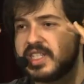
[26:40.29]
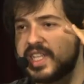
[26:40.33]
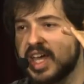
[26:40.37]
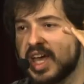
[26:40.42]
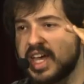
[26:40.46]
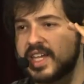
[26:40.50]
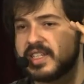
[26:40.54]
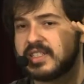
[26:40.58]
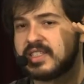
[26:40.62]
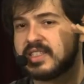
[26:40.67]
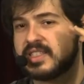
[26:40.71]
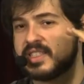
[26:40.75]

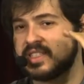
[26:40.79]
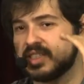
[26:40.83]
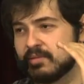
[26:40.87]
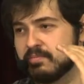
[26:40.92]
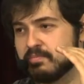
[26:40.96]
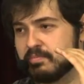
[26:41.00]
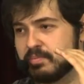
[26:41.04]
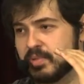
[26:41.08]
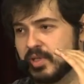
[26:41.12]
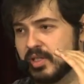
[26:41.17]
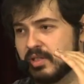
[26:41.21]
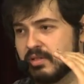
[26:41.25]
dead
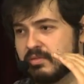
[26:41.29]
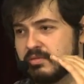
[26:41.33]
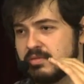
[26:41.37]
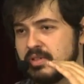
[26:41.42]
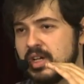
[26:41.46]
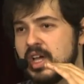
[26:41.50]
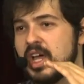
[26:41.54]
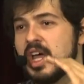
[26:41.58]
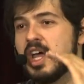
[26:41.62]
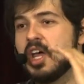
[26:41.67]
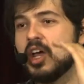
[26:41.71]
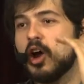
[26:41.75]
simple.
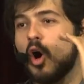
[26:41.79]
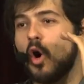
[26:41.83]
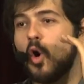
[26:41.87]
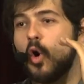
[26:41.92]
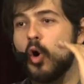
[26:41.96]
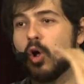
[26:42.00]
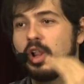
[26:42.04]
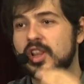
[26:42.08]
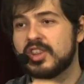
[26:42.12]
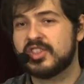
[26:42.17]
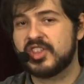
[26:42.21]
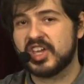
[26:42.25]

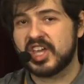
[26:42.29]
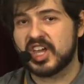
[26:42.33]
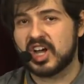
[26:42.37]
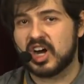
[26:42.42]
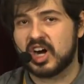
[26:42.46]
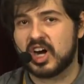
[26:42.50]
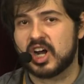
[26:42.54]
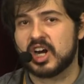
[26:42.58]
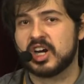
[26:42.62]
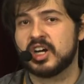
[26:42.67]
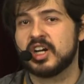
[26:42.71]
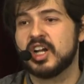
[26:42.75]
All they
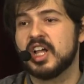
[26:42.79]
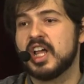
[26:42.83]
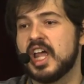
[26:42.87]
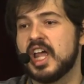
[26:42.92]
are